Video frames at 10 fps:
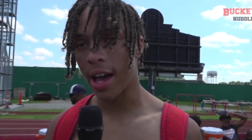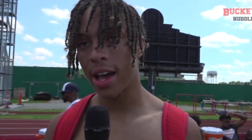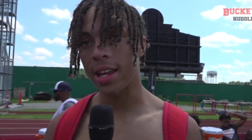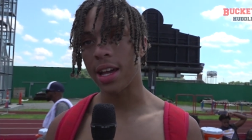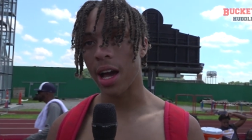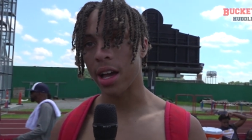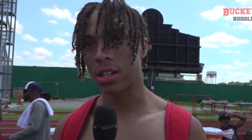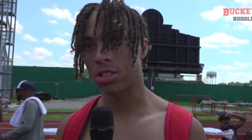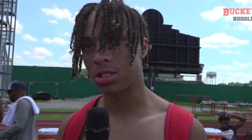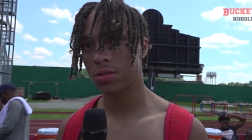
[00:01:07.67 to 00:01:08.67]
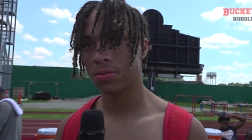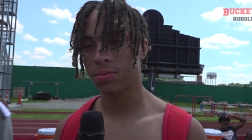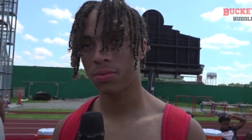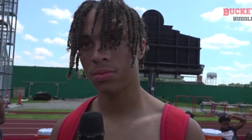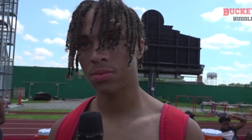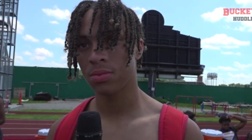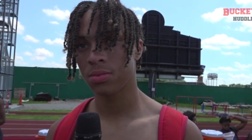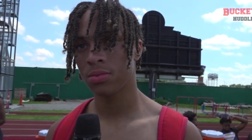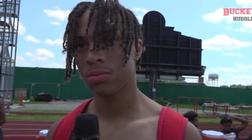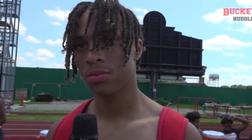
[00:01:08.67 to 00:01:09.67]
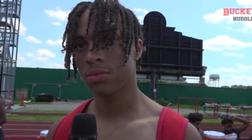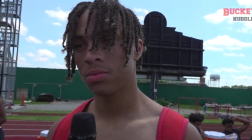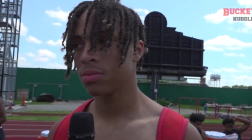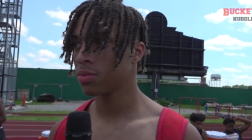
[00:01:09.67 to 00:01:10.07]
had, they got answered. Since